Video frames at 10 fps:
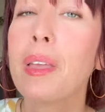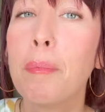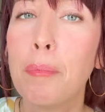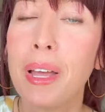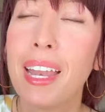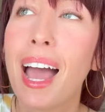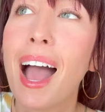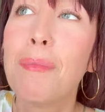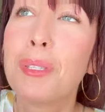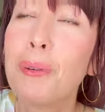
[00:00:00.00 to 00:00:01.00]
But
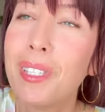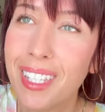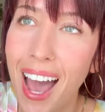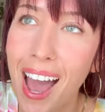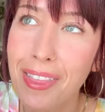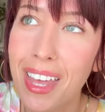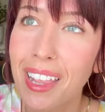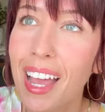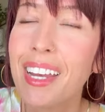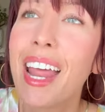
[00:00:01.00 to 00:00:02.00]
I'm so sad that
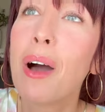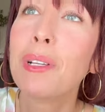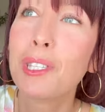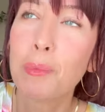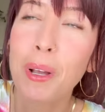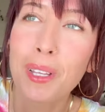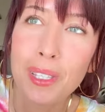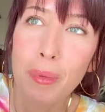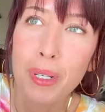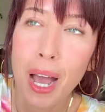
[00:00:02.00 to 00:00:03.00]
like now it's spring and
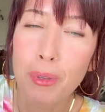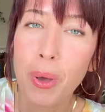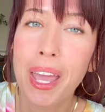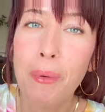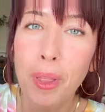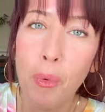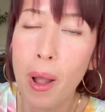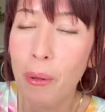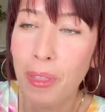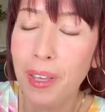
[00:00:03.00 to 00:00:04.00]
summertime, so I can't really
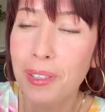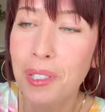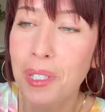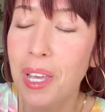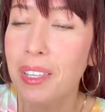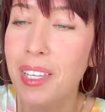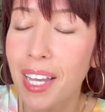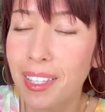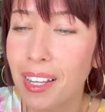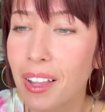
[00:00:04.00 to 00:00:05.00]
wear this
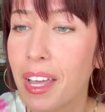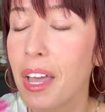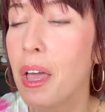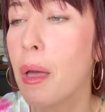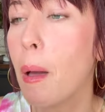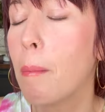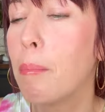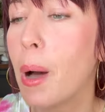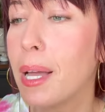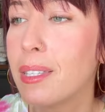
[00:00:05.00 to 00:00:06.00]
technically.
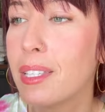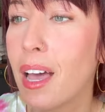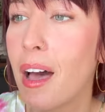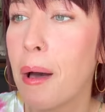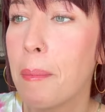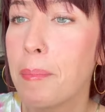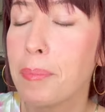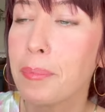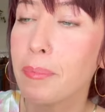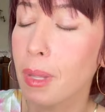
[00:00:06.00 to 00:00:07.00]
But,
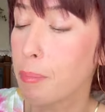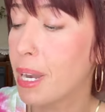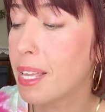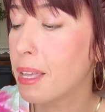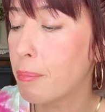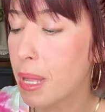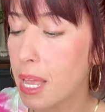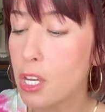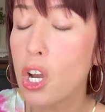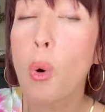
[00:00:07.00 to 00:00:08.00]
um, but it,
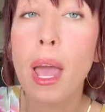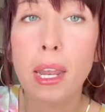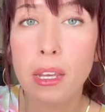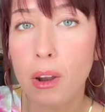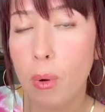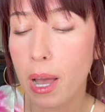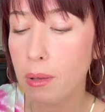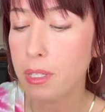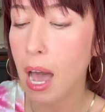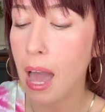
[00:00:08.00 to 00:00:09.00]
but you know, and you know what
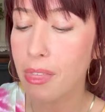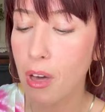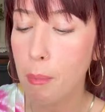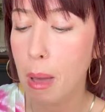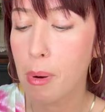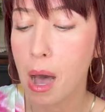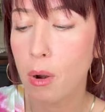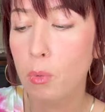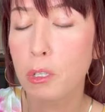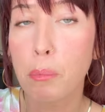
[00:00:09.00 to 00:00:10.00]
else? I thought my
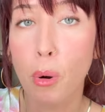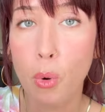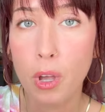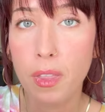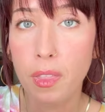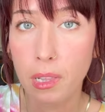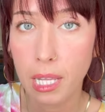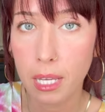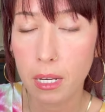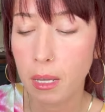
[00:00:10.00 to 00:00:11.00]
bottle was broken, the
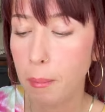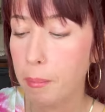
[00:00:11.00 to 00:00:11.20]
lid.